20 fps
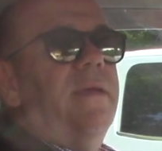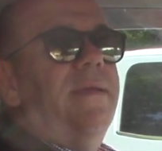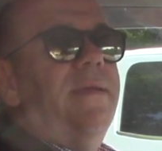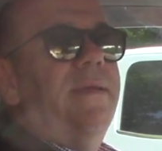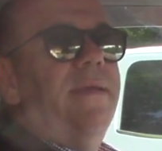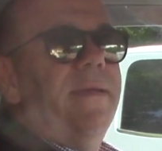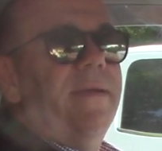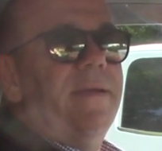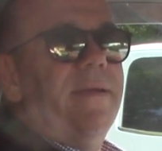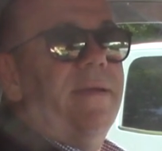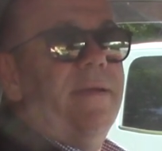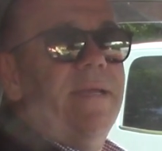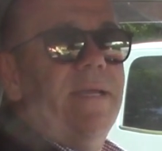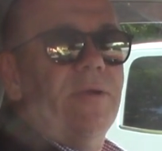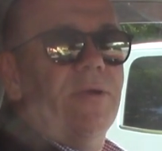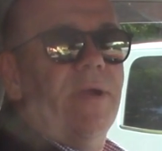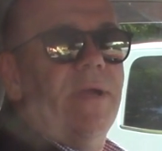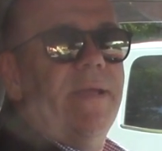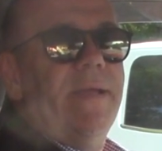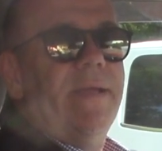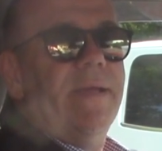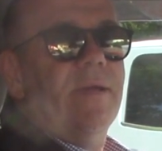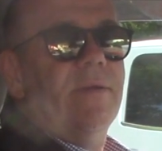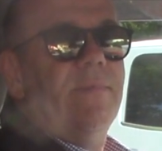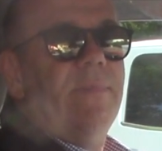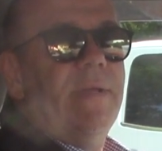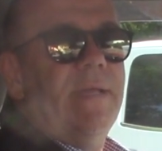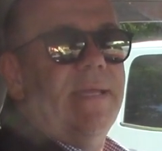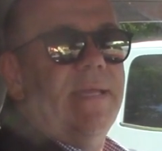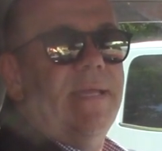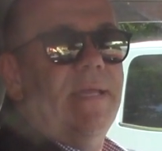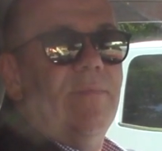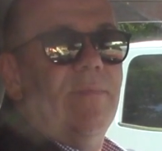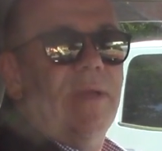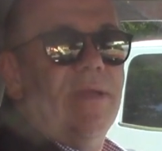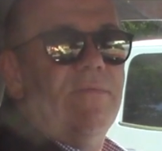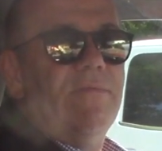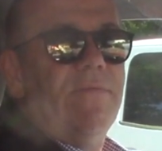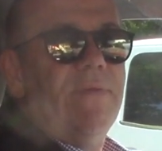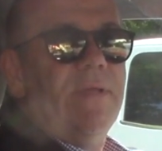Yeah, here I am in
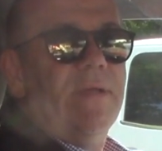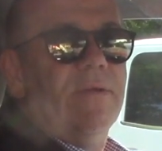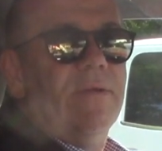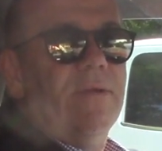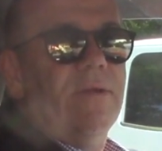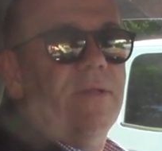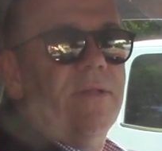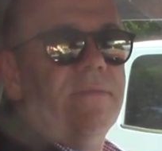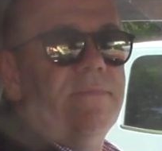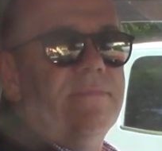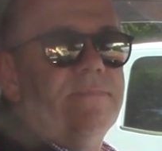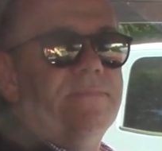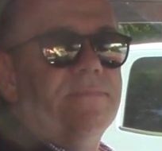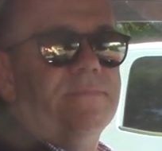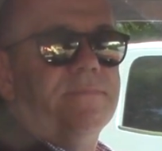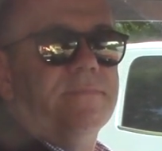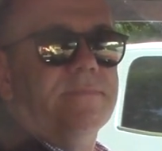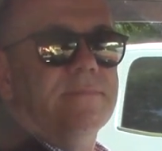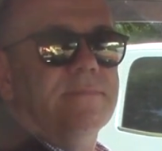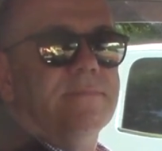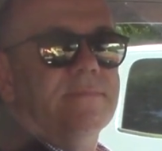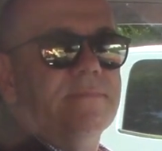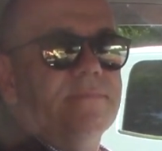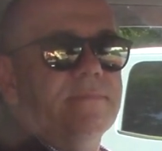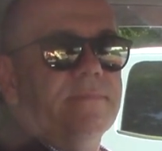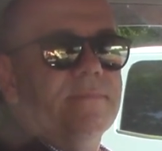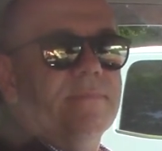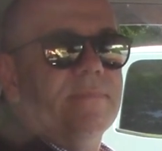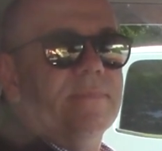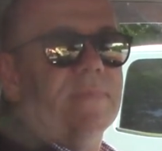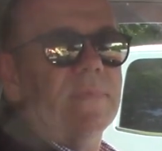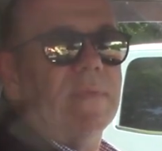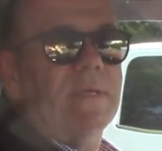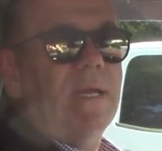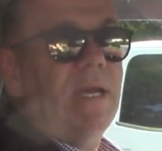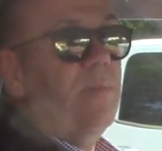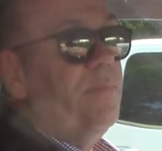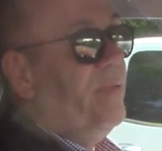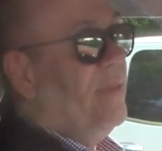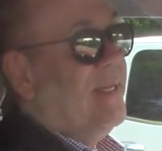my vehicle,
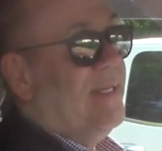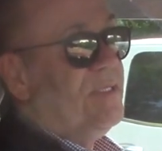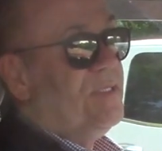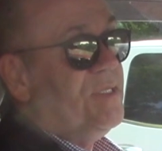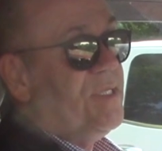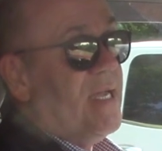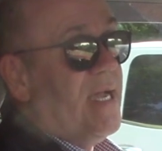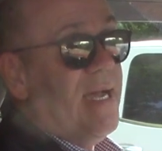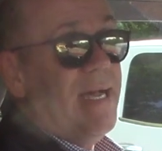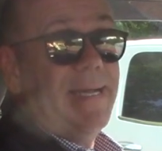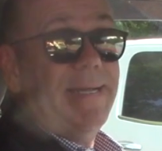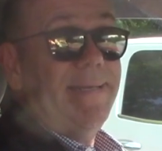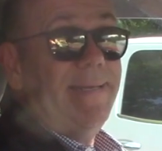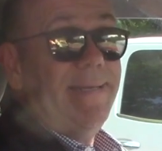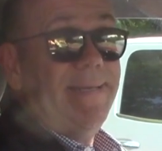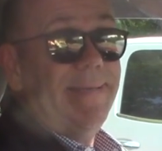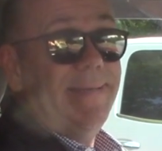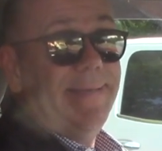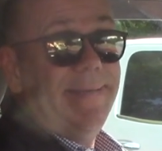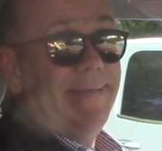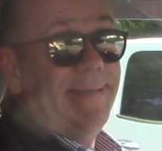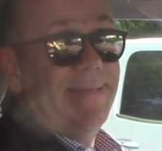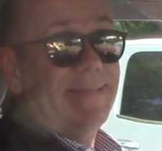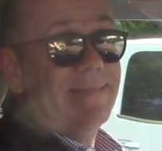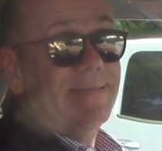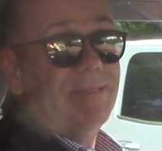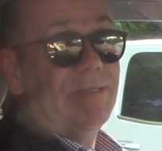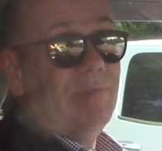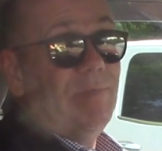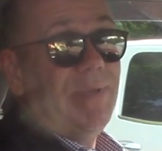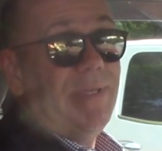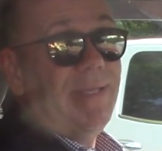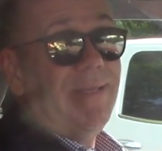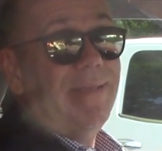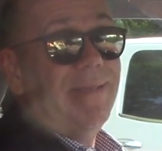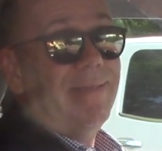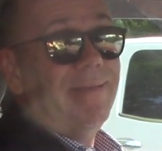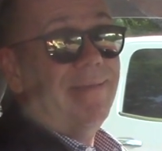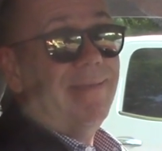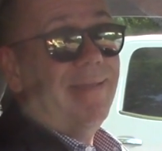a place I get to be
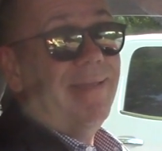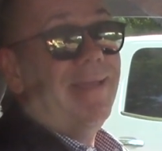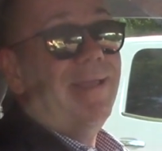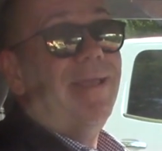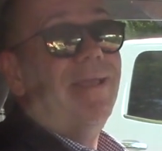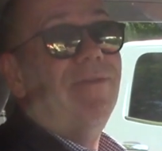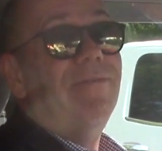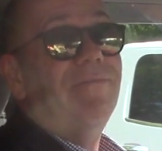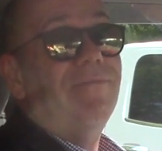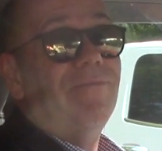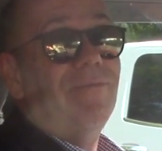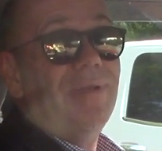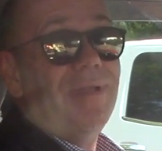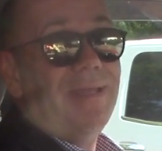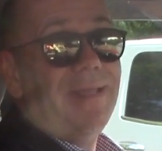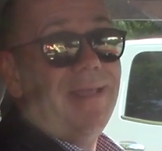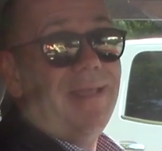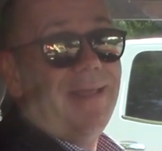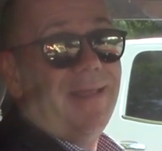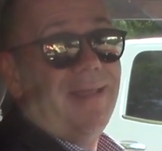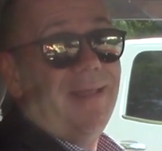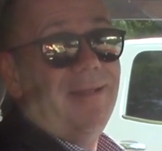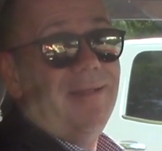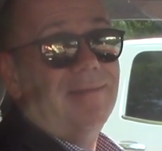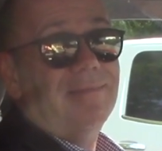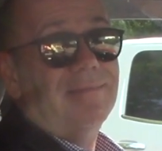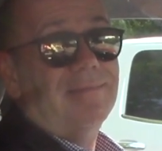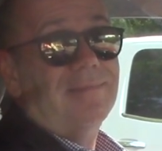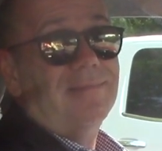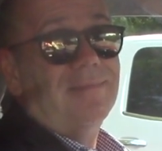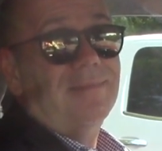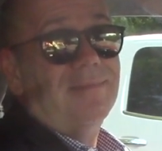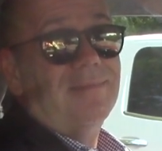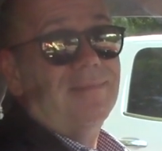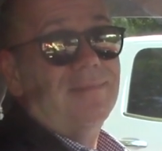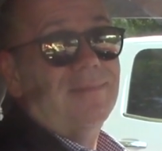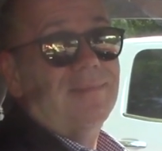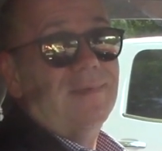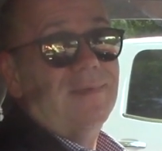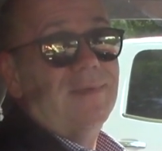in every day,
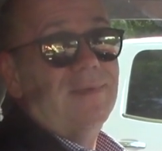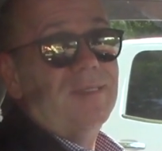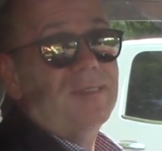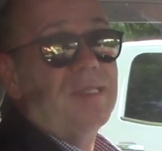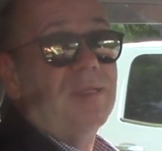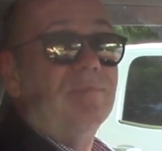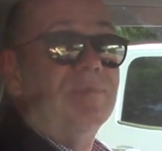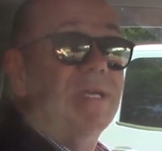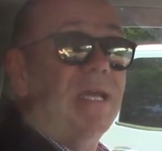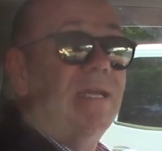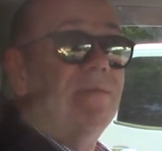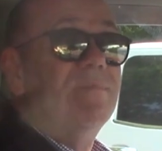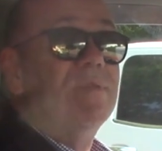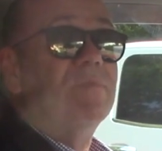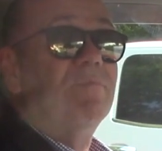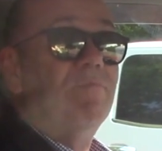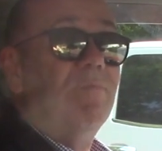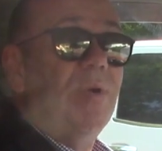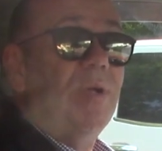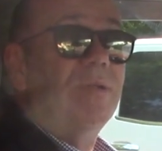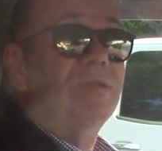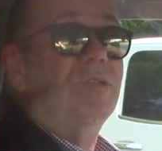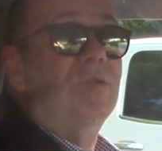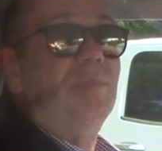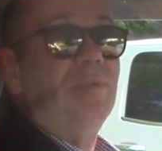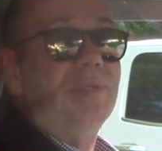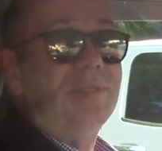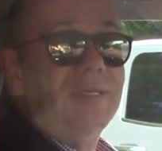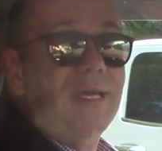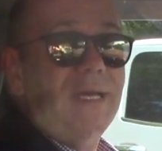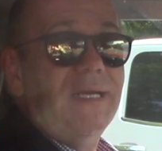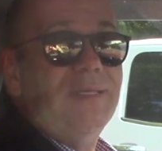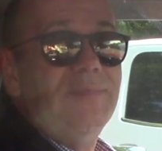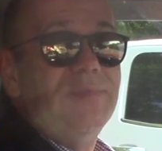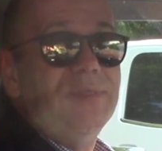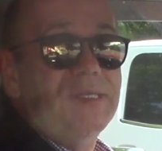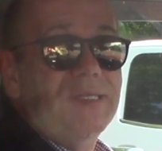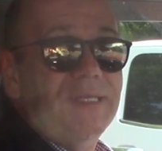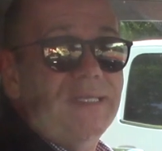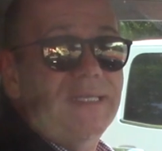sometimes multiple
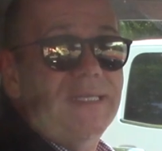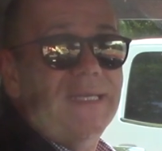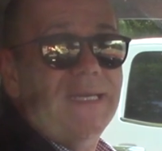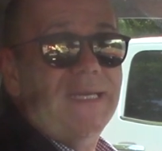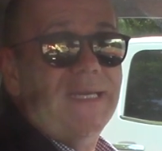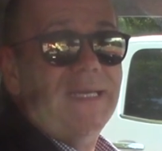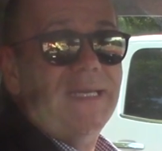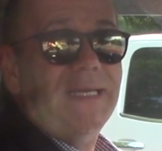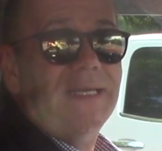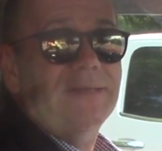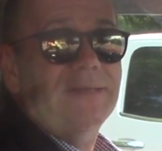times in a day.